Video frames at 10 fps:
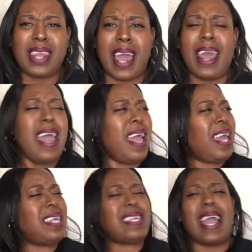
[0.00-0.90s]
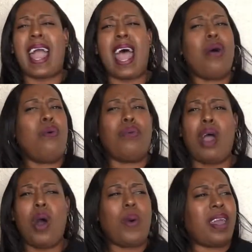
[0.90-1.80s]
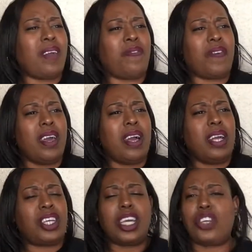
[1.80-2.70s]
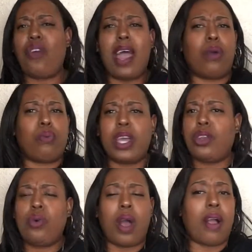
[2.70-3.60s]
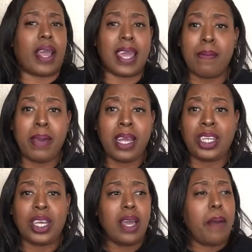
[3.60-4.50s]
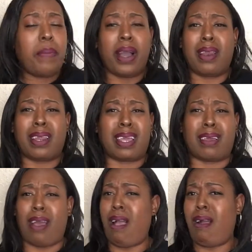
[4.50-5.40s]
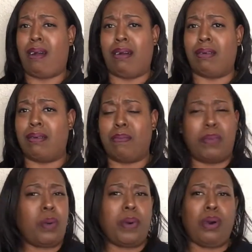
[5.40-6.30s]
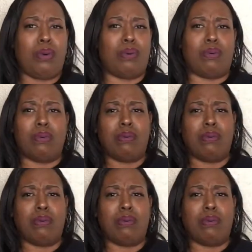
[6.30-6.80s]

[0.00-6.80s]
that. And it's like, I don't know if she's trying to redo her image, but girl, Boo-boo.